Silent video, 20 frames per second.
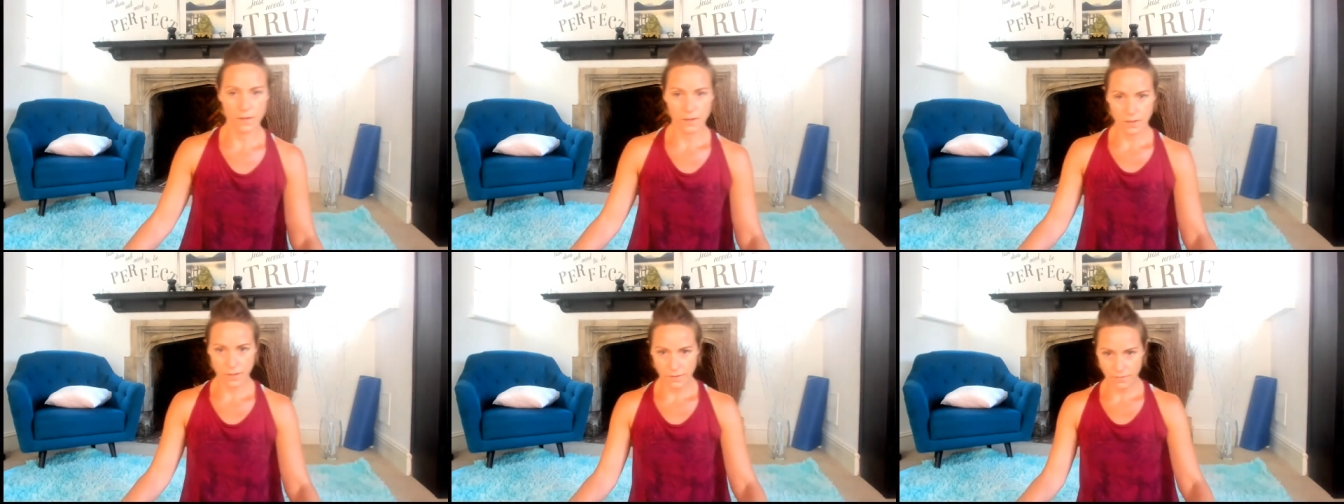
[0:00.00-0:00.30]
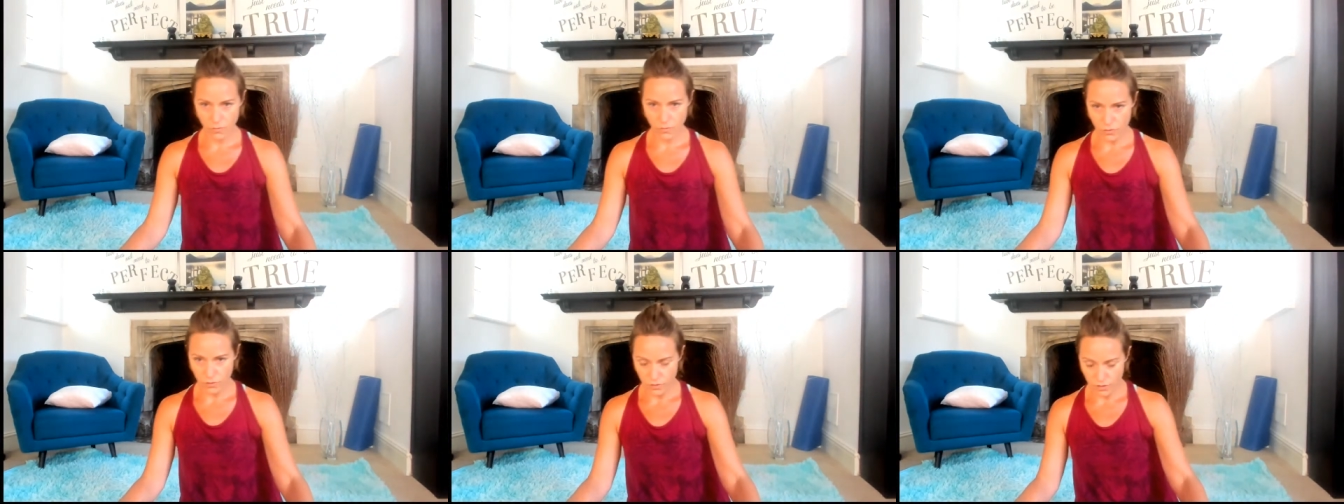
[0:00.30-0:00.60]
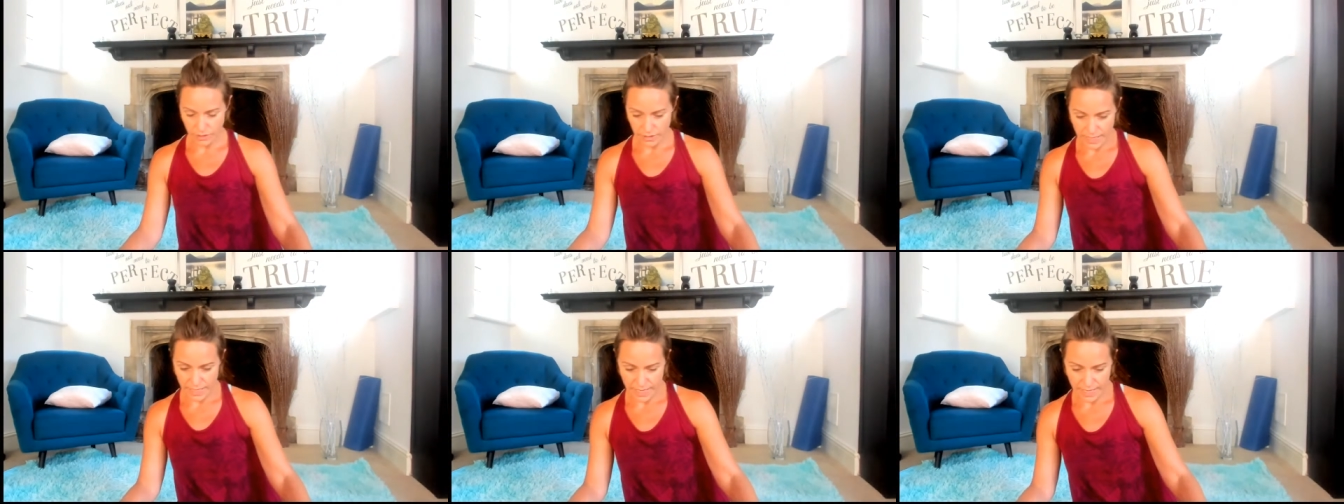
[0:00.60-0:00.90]
can have crossed
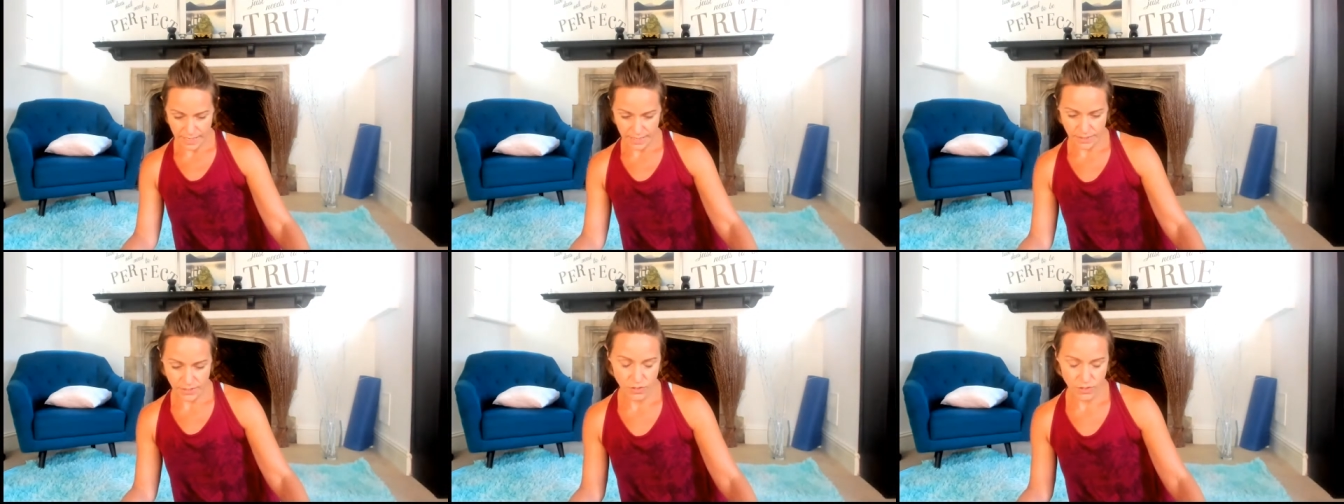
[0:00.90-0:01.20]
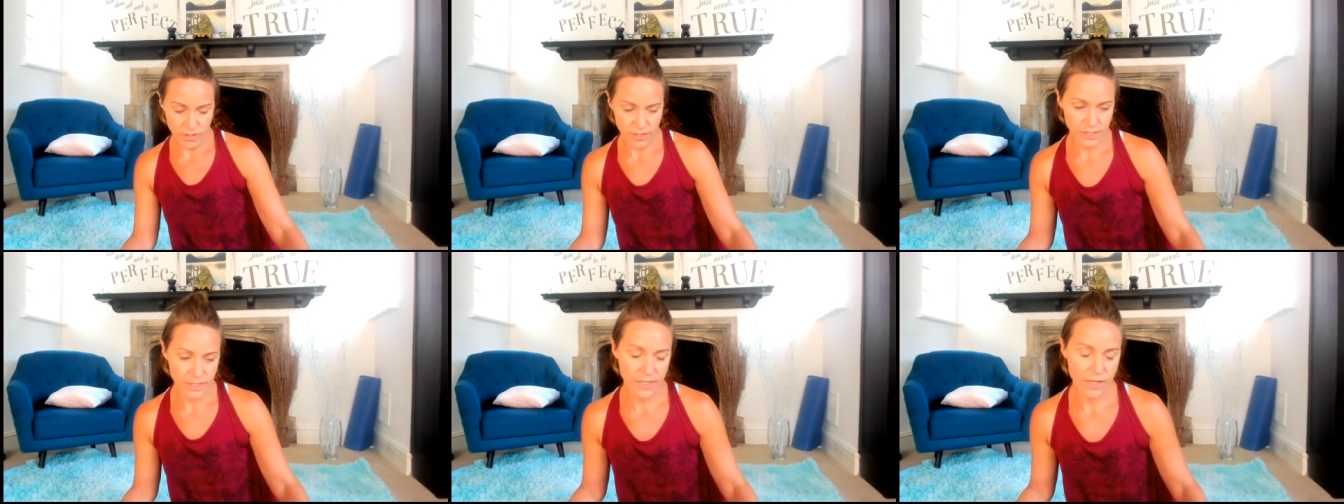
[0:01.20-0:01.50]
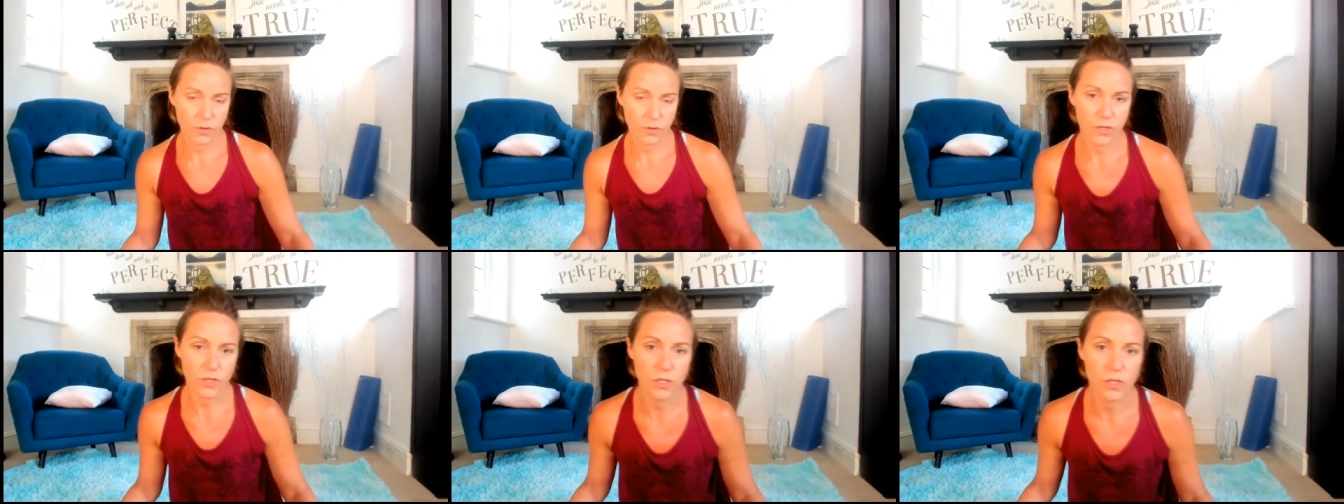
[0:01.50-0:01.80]
legs, you can sit
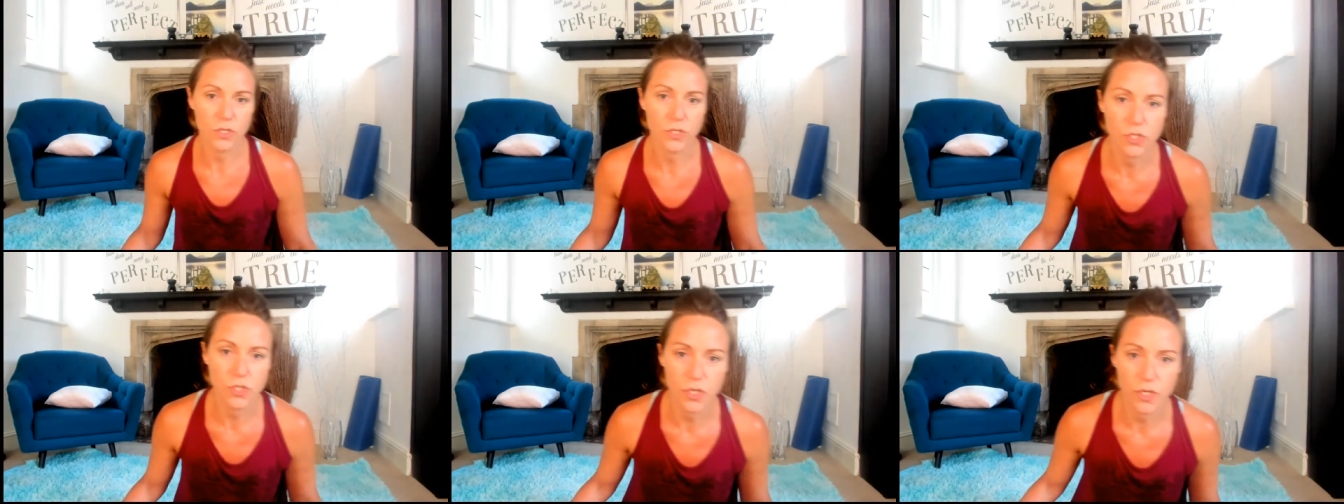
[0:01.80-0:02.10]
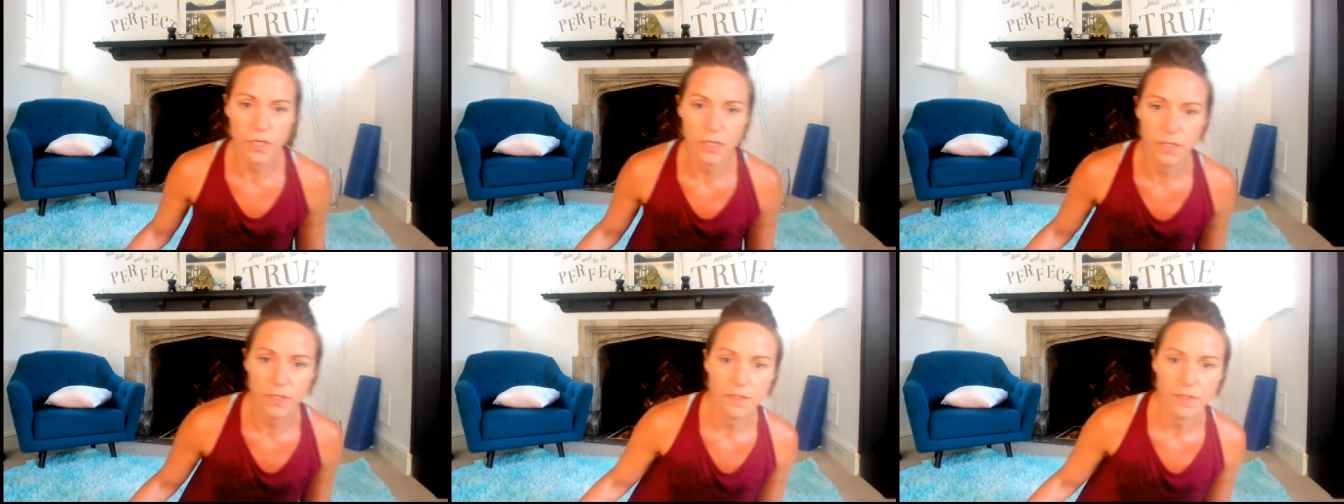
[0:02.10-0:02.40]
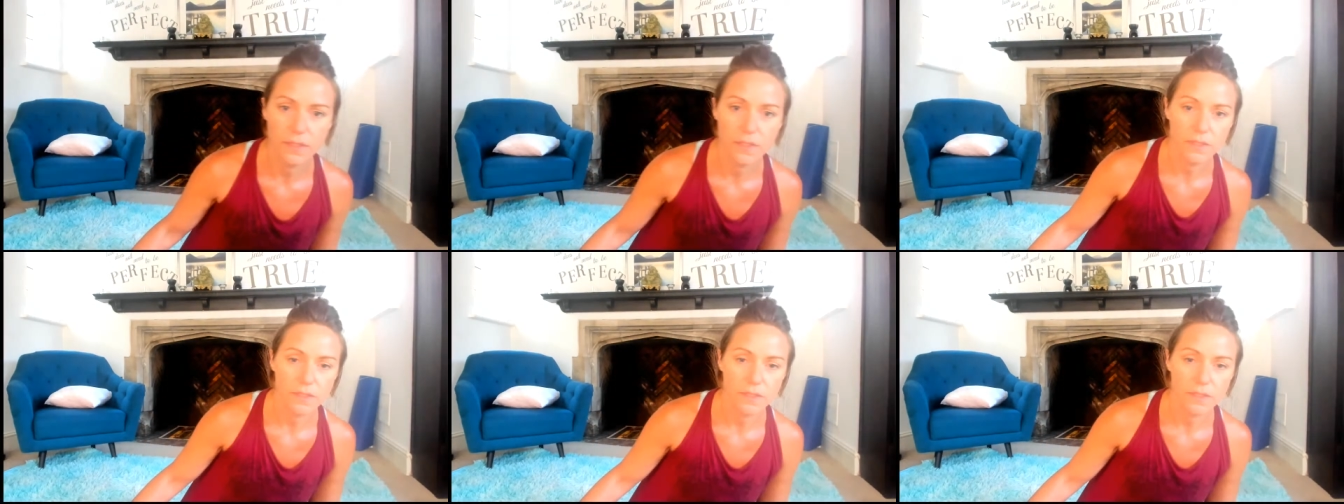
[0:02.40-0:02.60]
on a cushion,